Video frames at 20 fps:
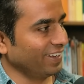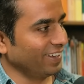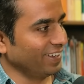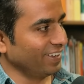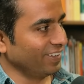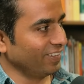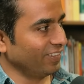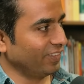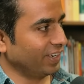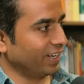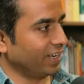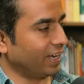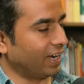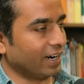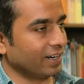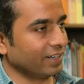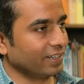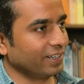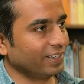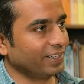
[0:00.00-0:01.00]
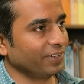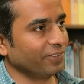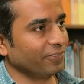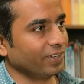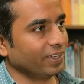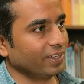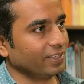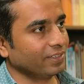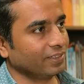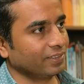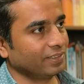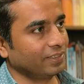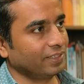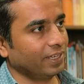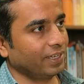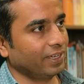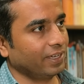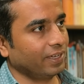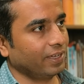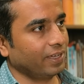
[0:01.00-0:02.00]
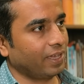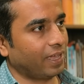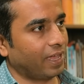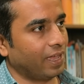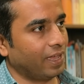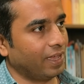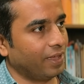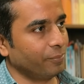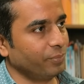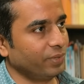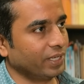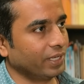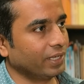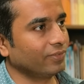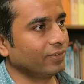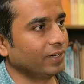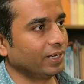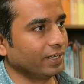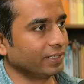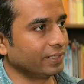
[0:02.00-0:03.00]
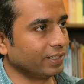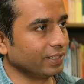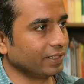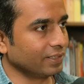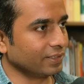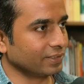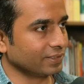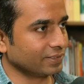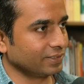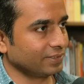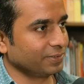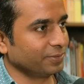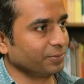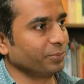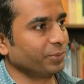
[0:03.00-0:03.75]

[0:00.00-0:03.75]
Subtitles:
very hard-hitting way, that they behave like dealers,